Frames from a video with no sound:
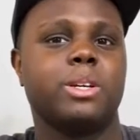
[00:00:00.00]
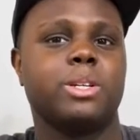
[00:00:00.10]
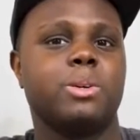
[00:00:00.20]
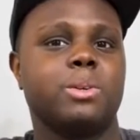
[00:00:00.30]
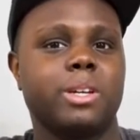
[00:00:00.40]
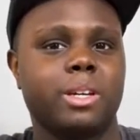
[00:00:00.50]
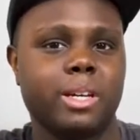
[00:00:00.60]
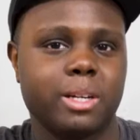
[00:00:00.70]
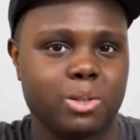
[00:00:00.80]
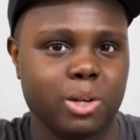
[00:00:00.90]
that you don't get
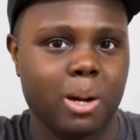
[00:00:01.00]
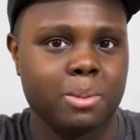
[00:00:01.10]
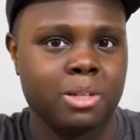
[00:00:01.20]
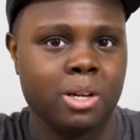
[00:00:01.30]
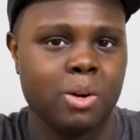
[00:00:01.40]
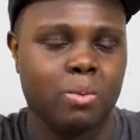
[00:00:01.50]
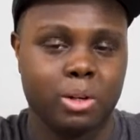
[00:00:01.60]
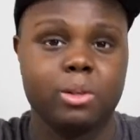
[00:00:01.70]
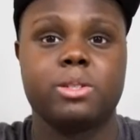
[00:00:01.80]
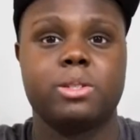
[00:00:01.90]
any drops when
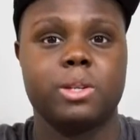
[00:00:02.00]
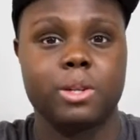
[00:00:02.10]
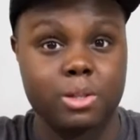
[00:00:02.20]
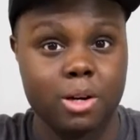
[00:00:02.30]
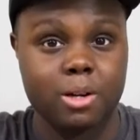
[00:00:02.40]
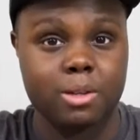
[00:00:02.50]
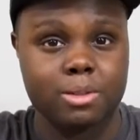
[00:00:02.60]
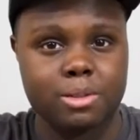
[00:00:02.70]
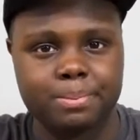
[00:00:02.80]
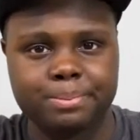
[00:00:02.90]
you're listening to your
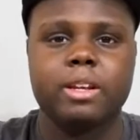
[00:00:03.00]
songs.